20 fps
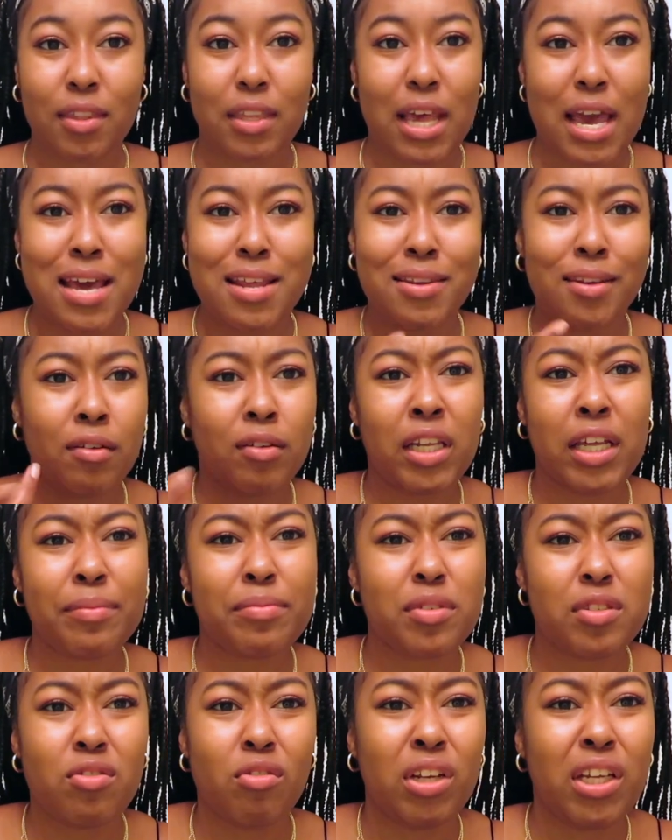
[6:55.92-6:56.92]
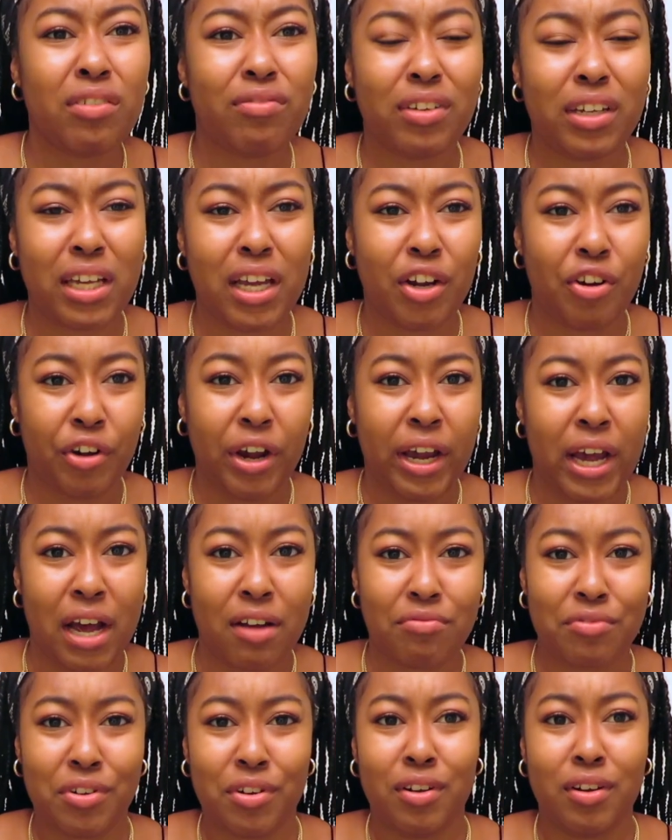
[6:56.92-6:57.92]
and their lips don't even get gray
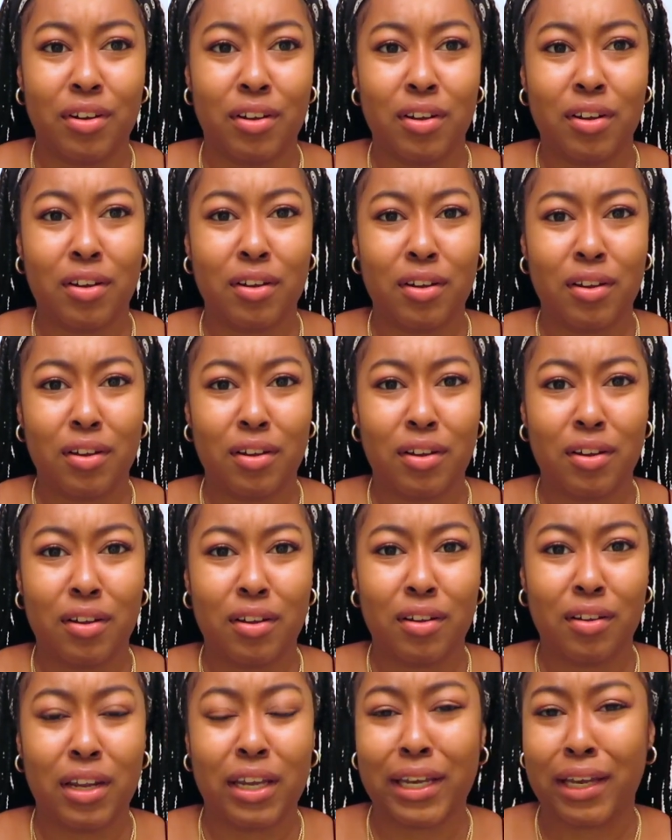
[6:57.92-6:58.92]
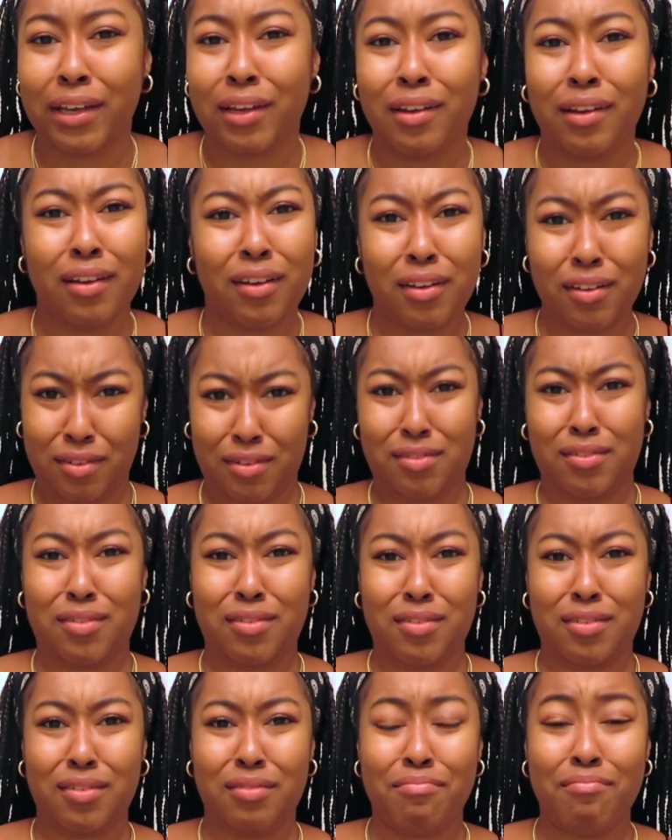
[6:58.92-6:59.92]
after. Like,
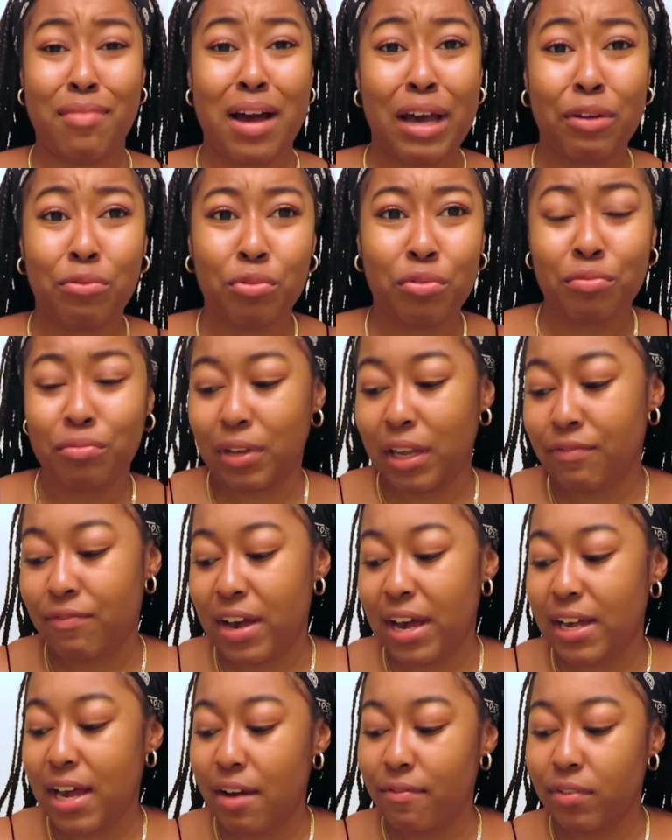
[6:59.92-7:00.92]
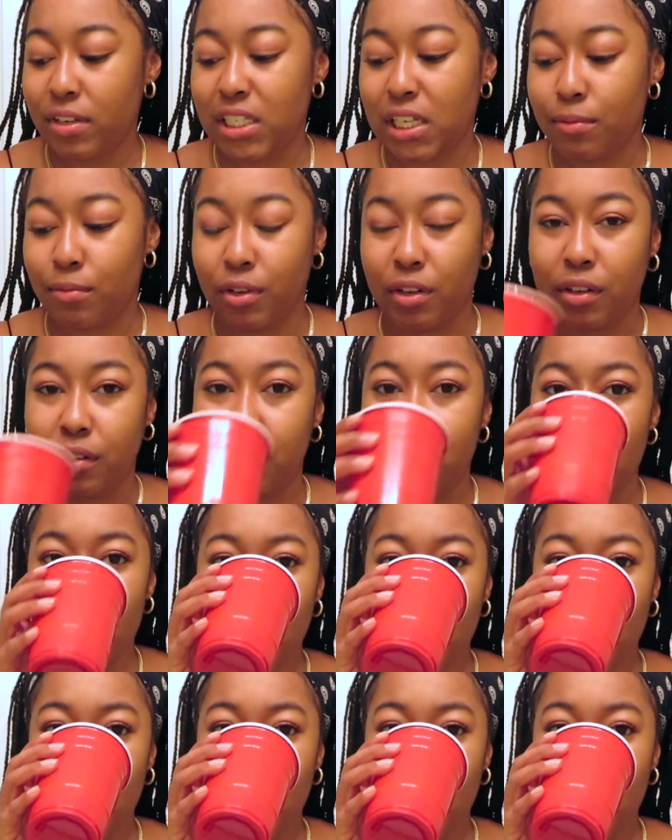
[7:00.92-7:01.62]
mine will, if I have a set, look,